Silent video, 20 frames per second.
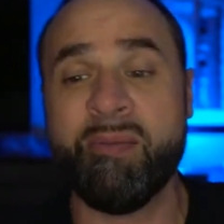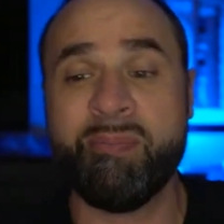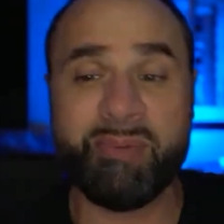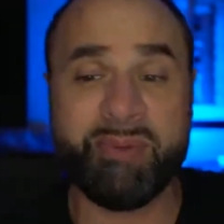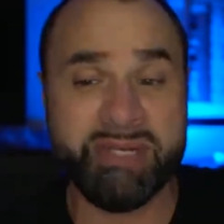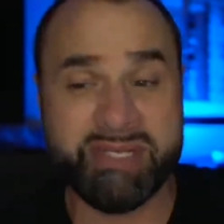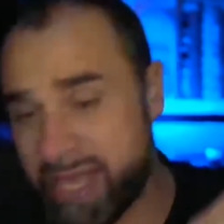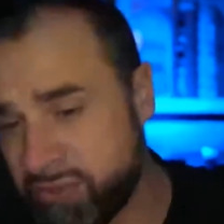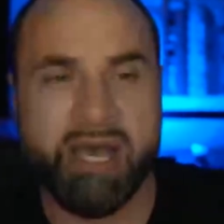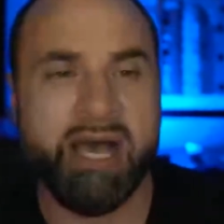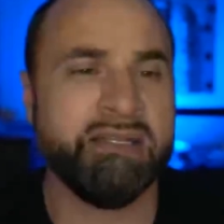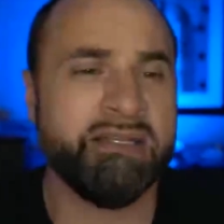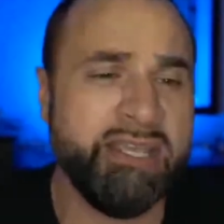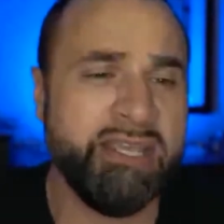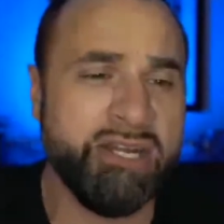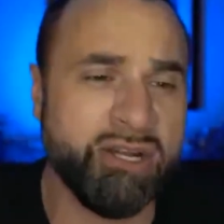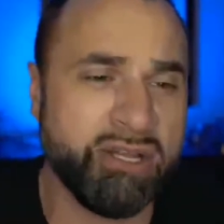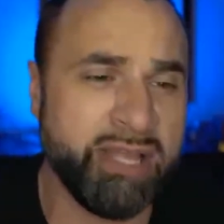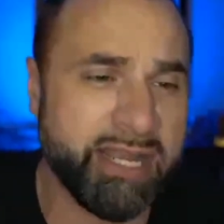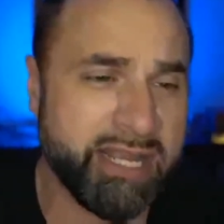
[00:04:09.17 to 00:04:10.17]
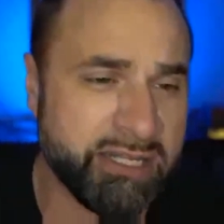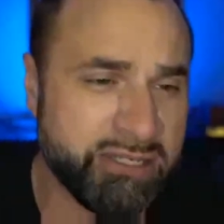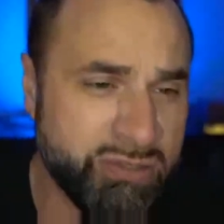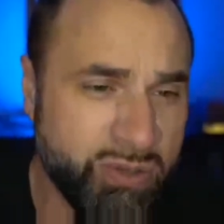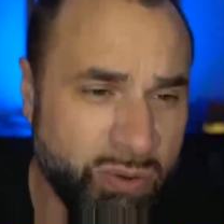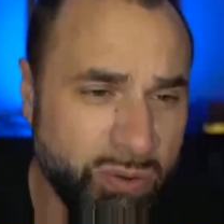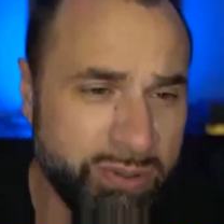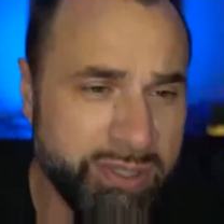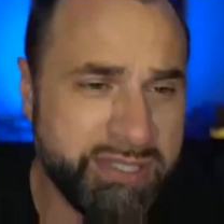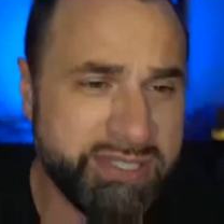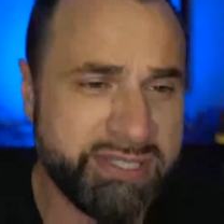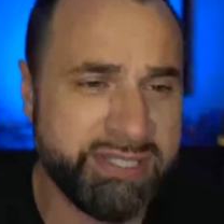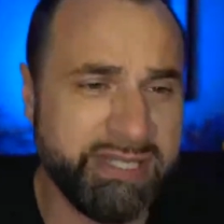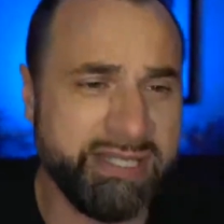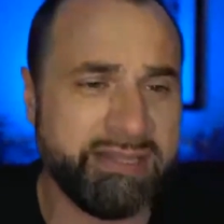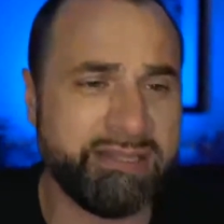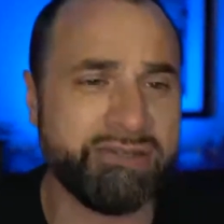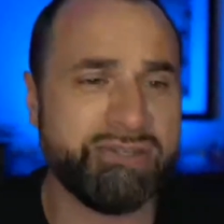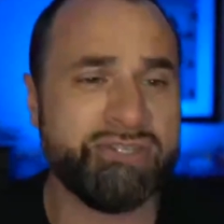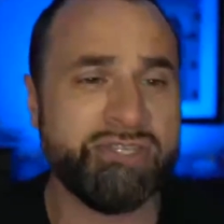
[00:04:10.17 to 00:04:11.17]
like a toilet seat.
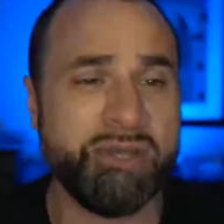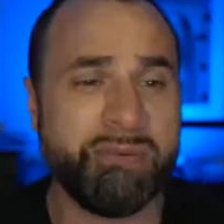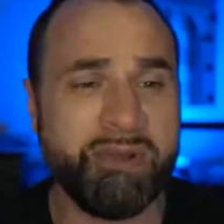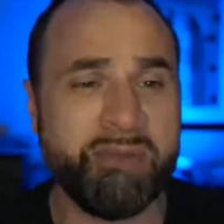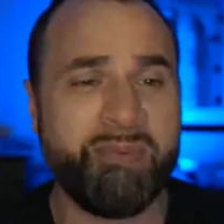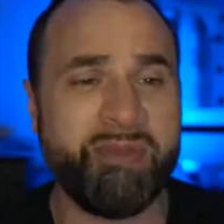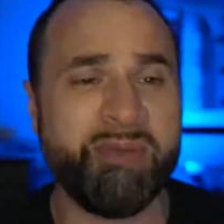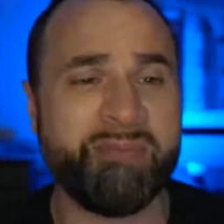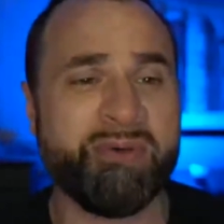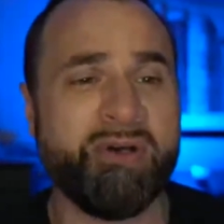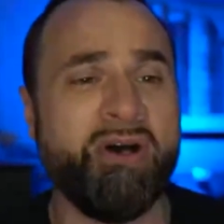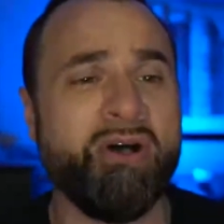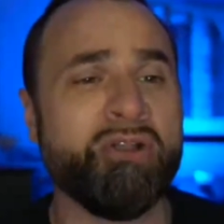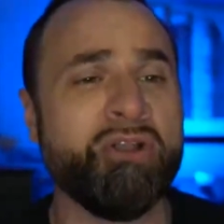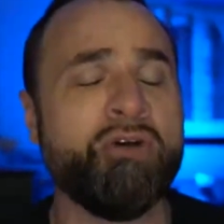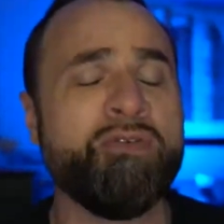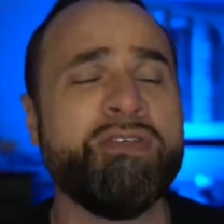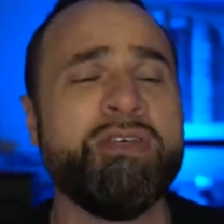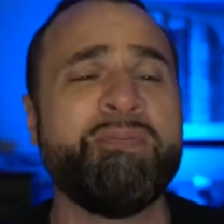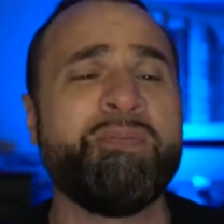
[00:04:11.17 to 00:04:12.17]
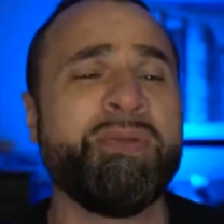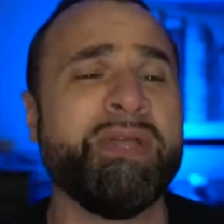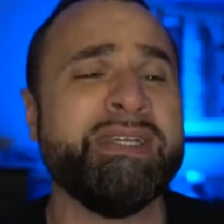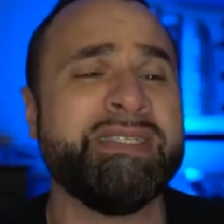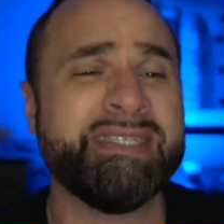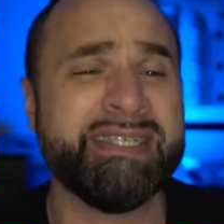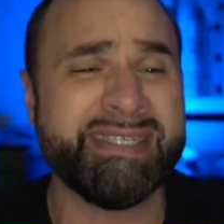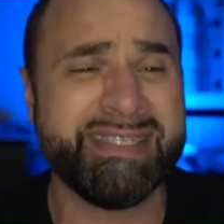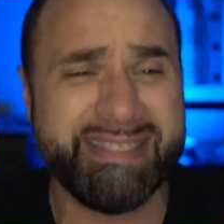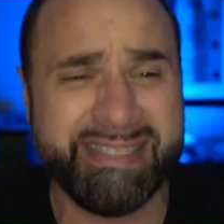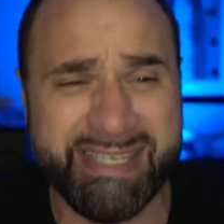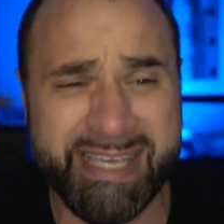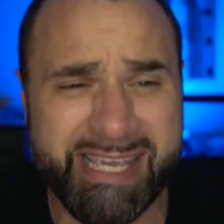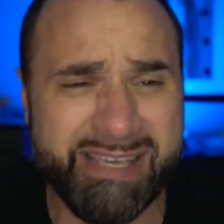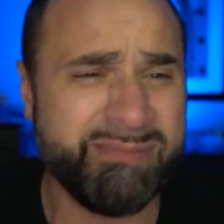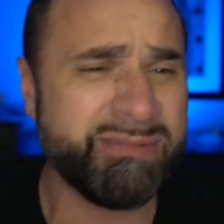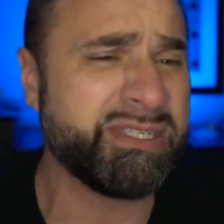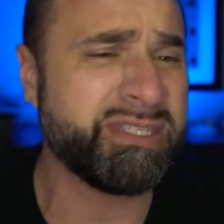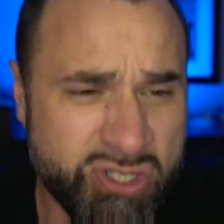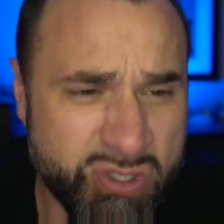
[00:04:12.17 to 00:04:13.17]
There's so many people all over the place that seem
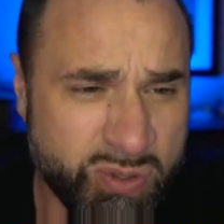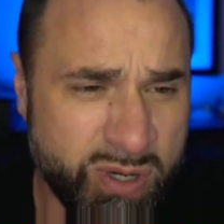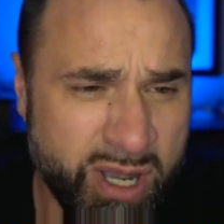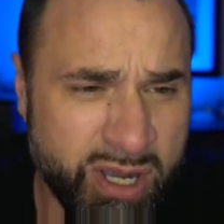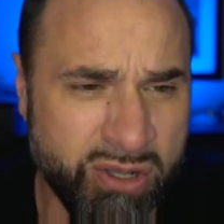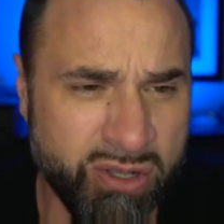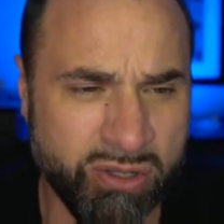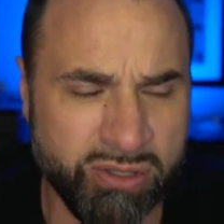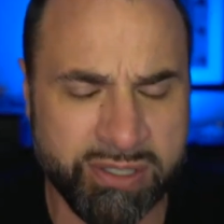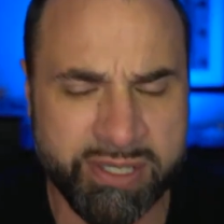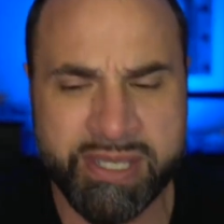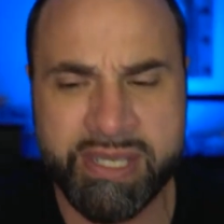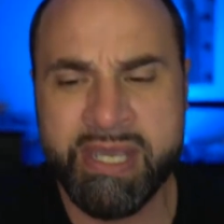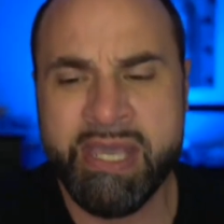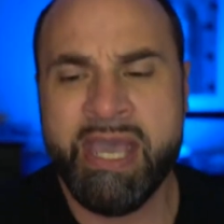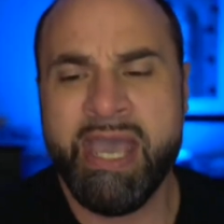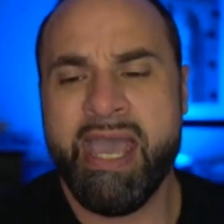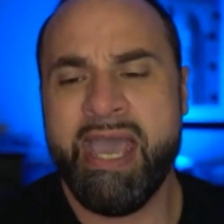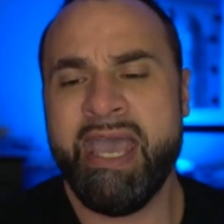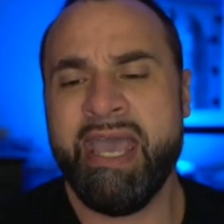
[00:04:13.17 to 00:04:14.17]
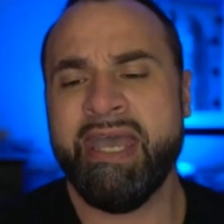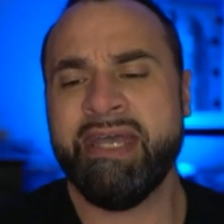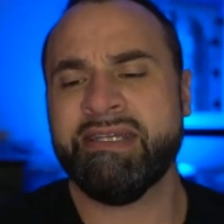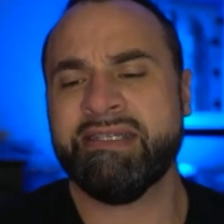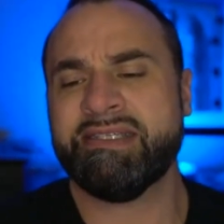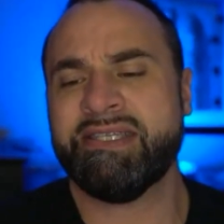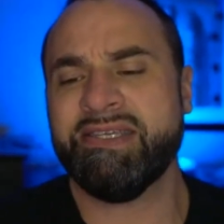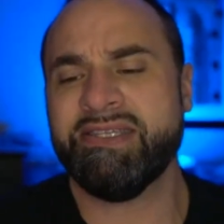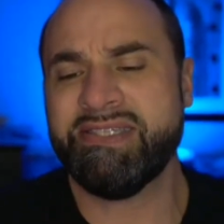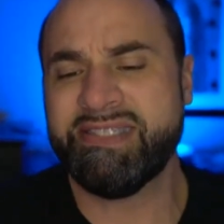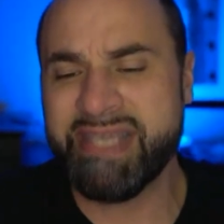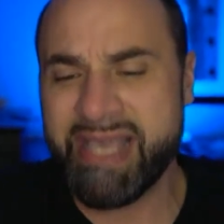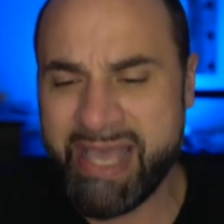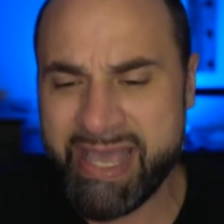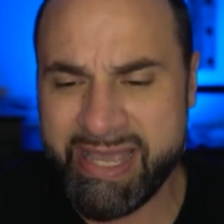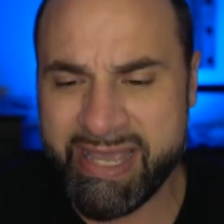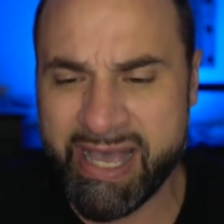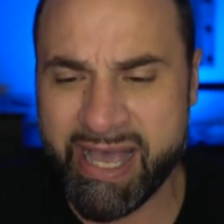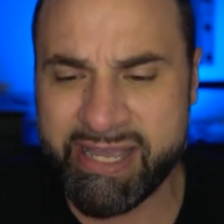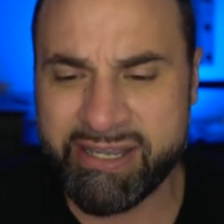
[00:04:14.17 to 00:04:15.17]
to struggle. And
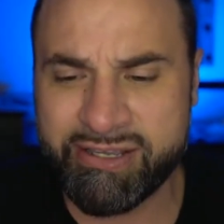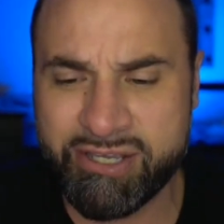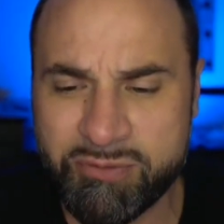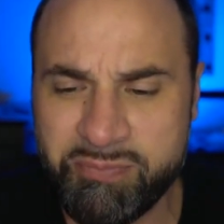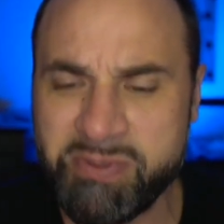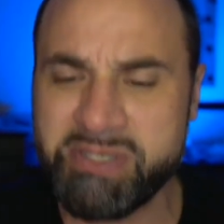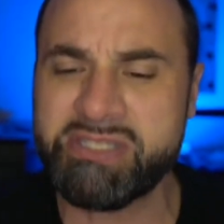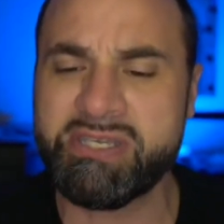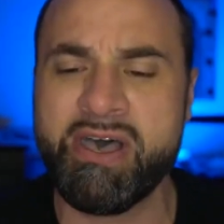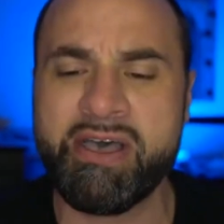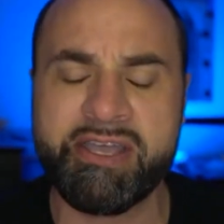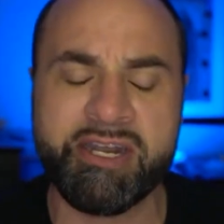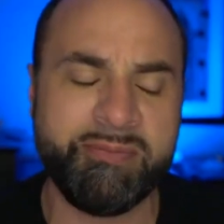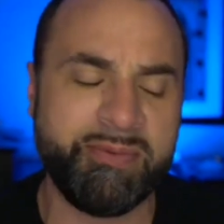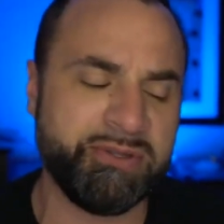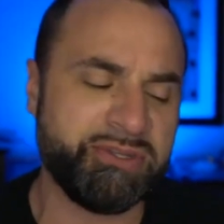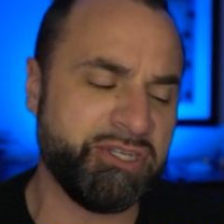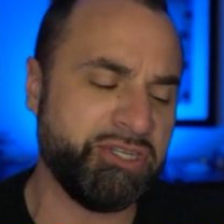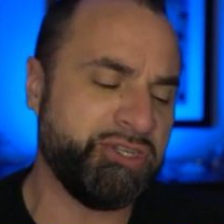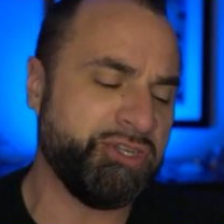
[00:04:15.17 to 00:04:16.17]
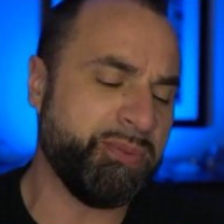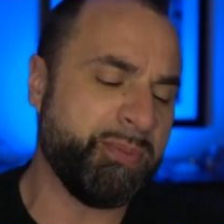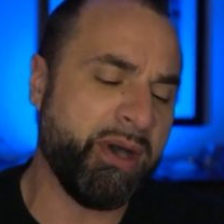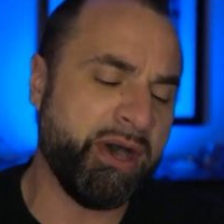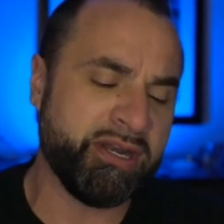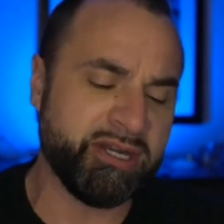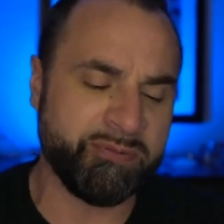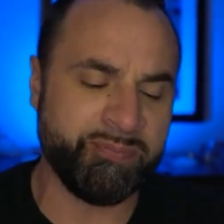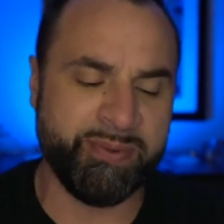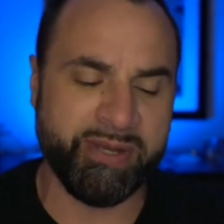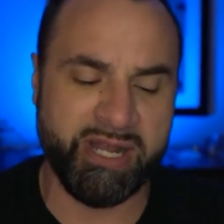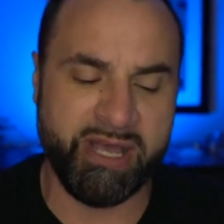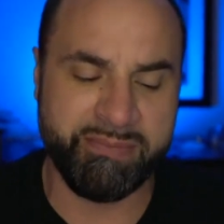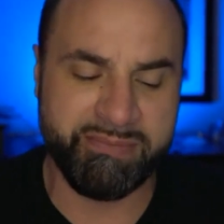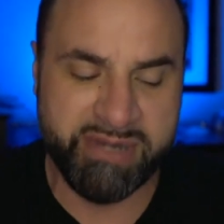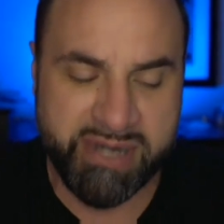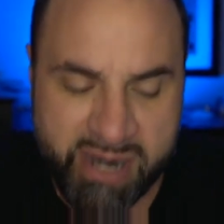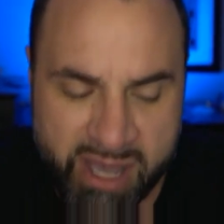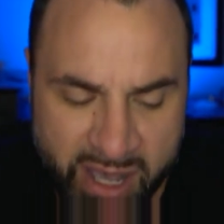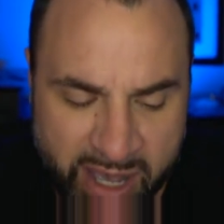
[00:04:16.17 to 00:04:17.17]
today I could be talking about the demonic, but
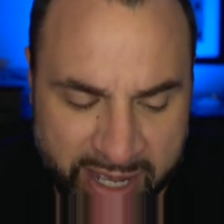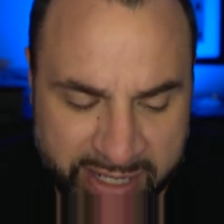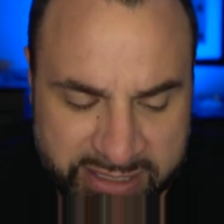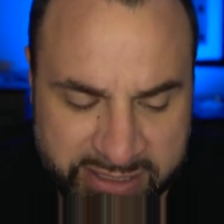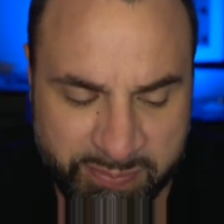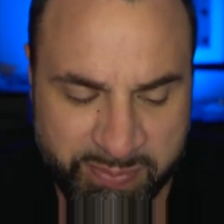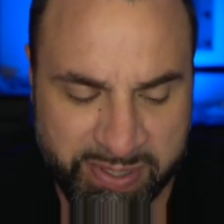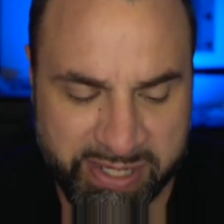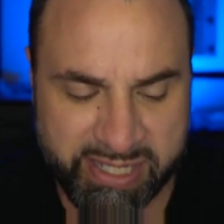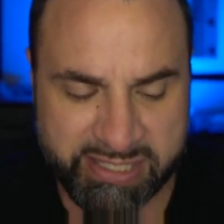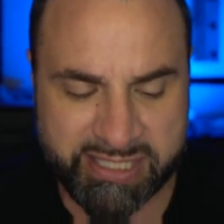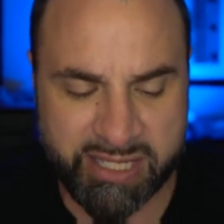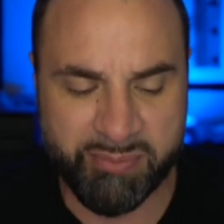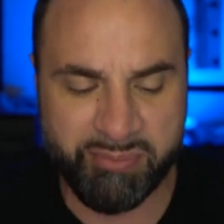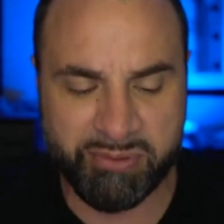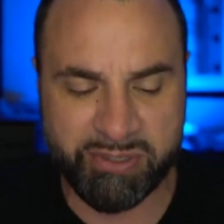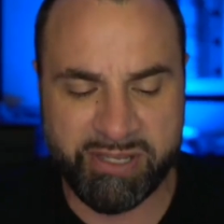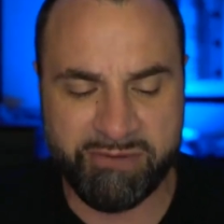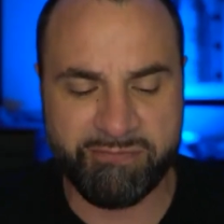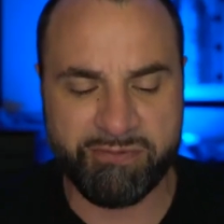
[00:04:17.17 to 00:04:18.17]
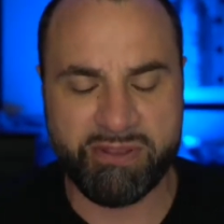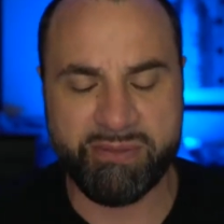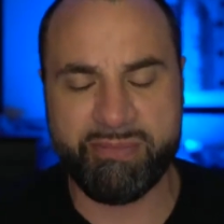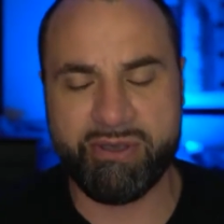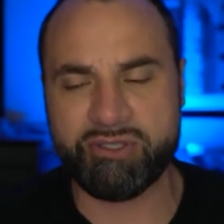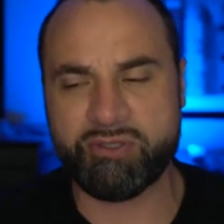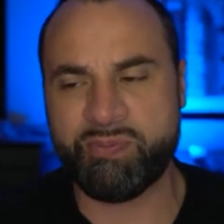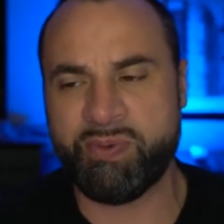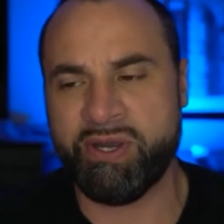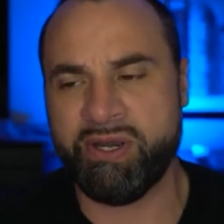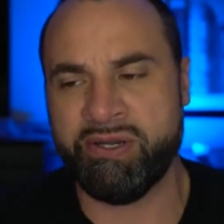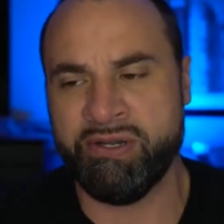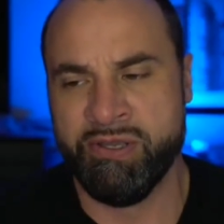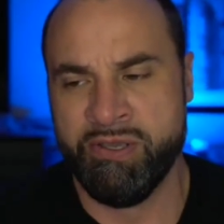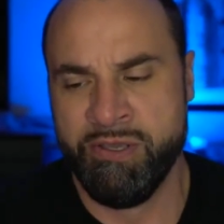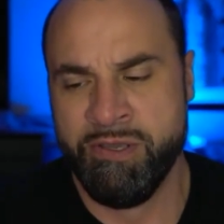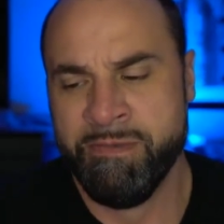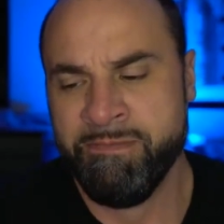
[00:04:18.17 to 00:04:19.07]
I'm not, because I believe for the most part,